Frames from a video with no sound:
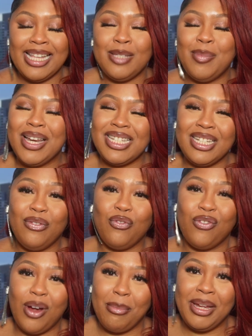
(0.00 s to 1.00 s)
especially
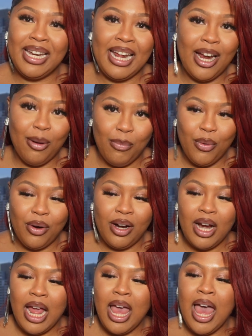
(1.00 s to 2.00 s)
from an
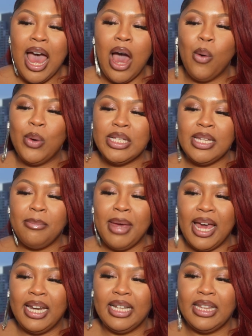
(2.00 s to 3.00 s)
airport. I wasn't
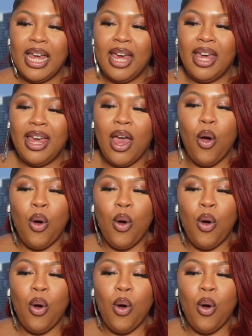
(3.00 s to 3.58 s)
mad at that.